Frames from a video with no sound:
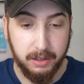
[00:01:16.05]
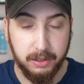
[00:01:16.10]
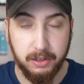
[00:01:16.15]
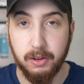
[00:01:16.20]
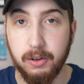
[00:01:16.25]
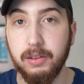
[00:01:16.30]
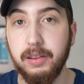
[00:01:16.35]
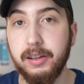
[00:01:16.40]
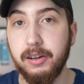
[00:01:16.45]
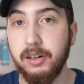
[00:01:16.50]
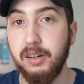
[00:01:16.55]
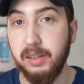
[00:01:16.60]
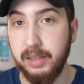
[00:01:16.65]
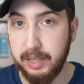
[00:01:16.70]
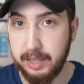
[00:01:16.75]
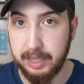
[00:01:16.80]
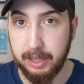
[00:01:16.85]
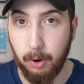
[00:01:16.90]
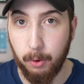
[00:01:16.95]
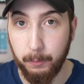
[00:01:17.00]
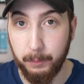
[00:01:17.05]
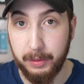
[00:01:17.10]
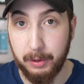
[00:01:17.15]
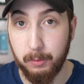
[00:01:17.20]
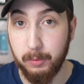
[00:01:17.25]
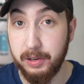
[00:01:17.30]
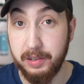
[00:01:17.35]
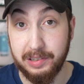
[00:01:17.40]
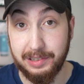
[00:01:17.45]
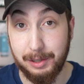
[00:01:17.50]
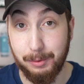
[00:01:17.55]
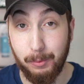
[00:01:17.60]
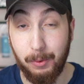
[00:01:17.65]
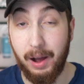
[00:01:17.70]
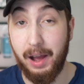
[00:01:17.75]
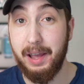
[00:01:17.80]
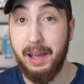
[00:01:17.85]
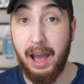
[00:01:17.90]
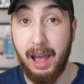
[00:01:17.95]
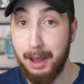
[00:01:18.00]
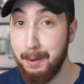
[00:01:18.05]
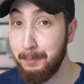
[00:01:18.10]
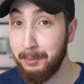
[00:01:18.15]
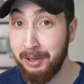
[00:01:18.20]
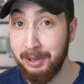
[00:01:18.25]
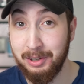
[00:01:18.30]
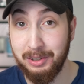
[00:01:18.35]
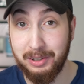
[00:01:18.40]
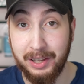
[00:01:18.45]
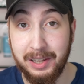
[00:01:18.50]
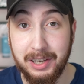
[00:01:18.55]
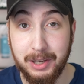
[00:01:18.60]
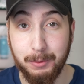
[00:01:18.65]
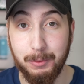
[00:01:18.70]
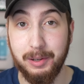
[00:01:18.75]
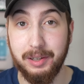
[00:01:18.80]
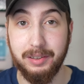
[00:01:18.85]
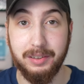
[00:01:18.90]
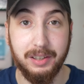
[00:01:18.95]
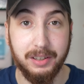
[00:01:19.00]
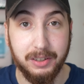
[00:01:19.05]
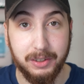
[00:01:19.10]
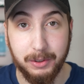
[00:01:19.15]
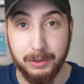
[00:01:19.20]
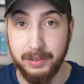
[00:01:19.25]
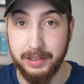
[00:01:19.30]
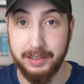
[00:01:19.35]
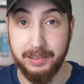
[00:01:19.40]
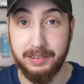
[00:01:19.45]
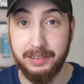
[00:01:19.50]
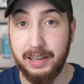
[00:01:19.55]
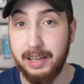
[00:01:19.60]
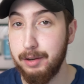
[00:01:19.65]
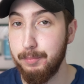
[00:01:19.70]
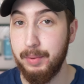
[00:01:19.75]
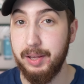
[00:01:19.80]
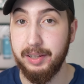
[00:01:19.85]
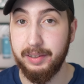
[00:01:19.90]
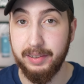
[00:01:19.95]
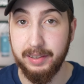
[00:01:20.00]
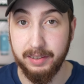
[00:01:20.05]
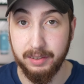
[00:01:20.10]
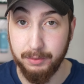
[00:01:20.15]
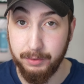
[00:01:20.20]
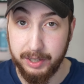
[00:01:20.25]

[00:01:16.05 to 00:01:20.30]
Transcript: You're literally the only reason why I am continuing to do this and make these